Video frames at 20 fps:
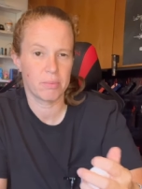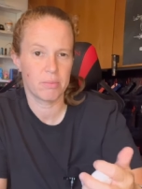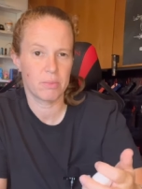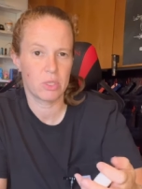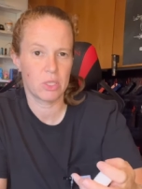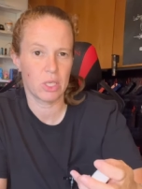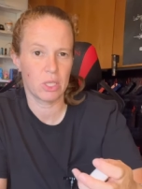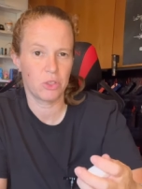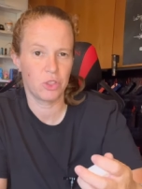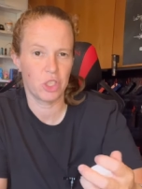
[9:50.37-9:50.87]

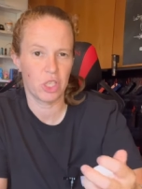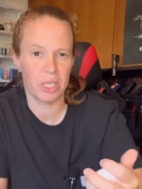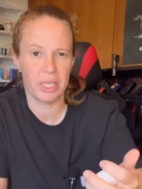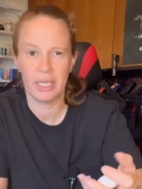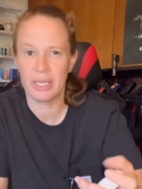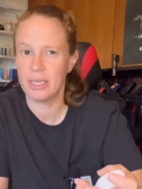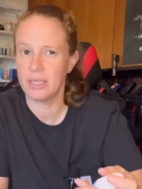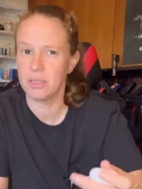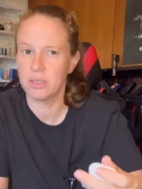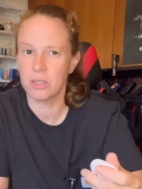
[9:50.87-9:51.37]
such a
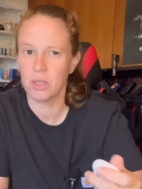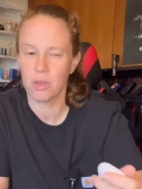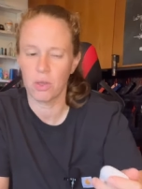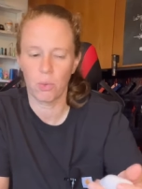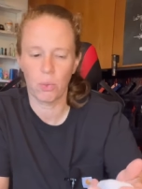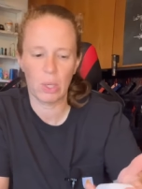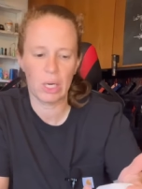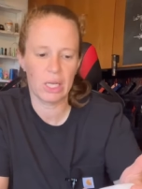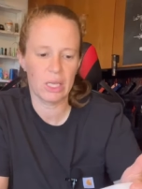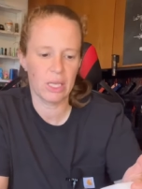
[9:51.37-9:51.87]
hit to the
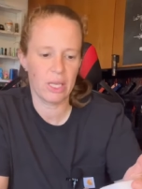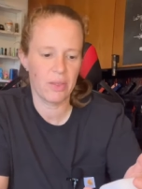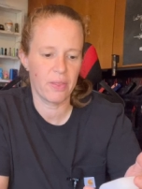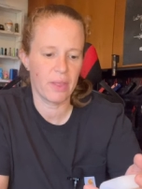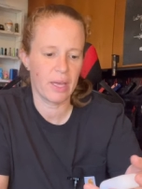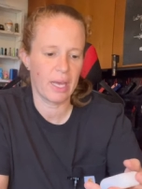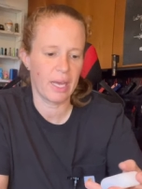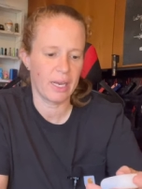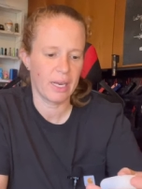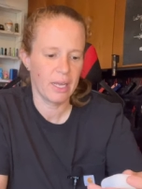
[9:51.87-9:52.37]
wallet
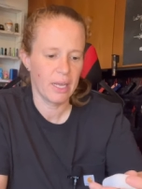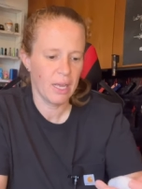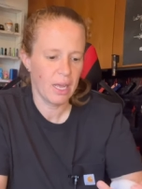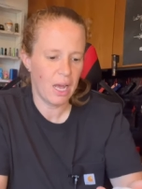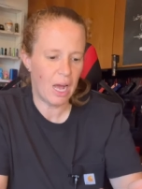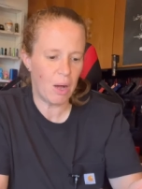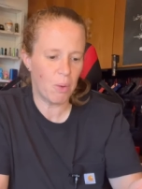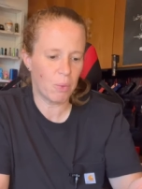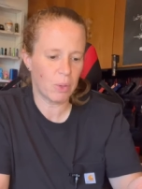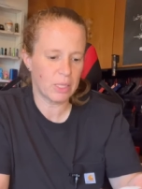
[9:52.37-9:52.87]
that
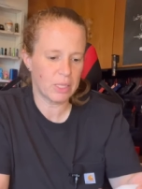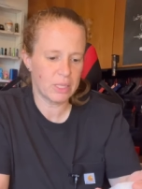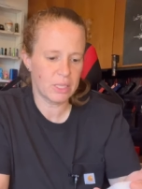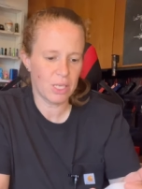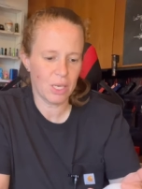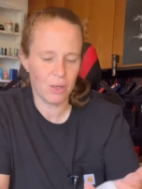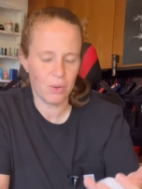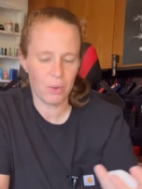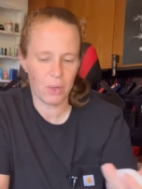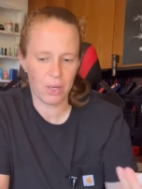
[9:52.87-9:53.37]
I wanted to
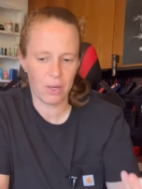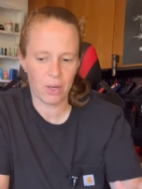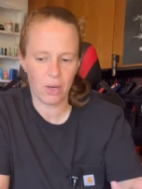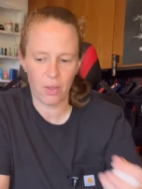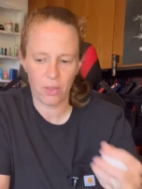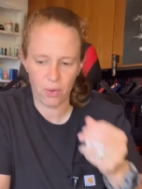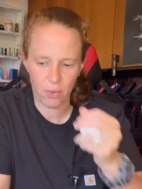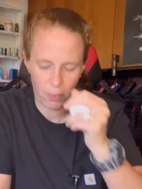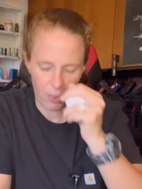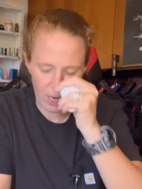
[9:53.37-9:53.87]
go
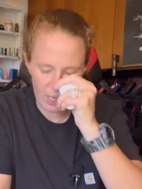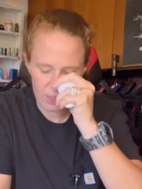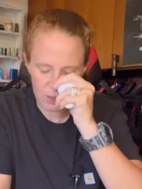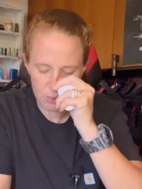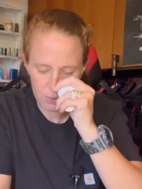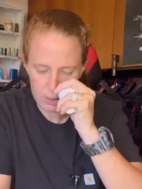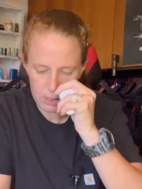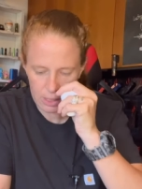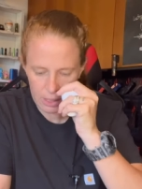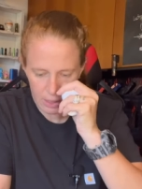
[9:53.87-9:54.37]
another
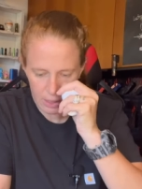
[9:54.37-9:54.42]
route.